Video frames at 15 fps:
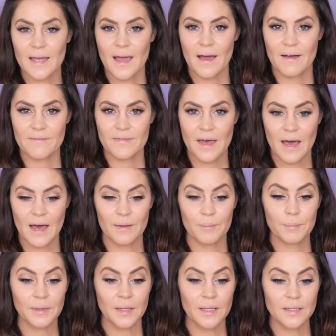have that
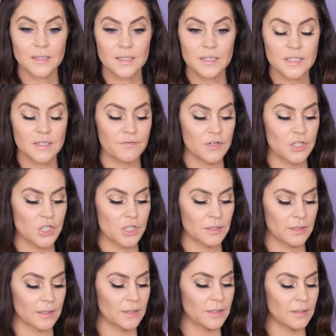blended
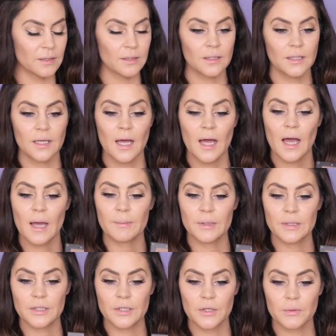sufficiently, I'm
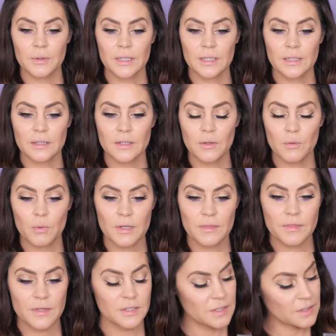gonna go in with
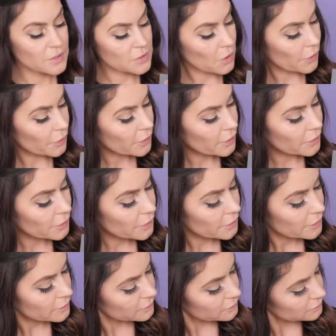this darker,